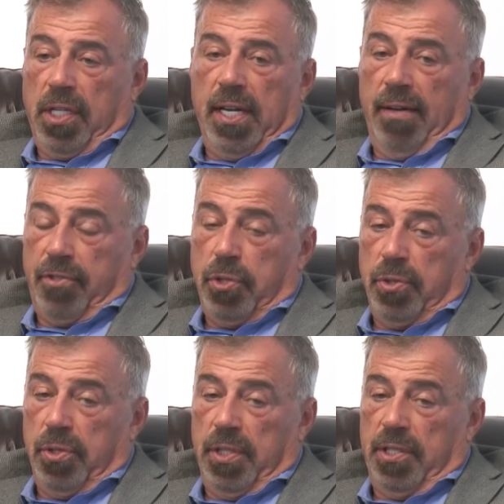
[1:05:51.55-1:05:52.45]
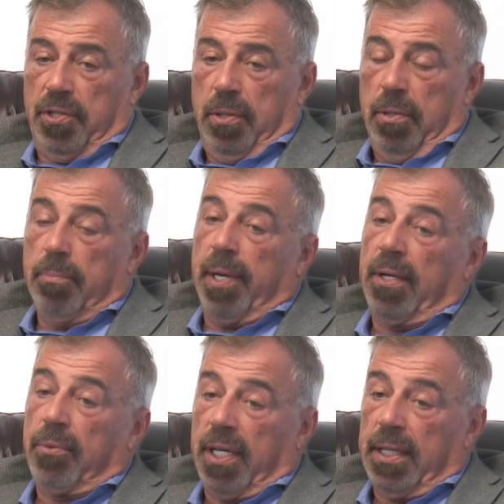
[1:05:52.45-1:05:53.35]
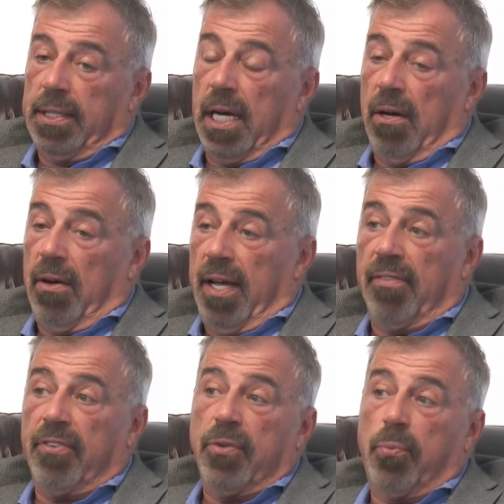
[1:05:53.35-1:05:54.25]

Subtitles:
can have 2 units by right. Now, every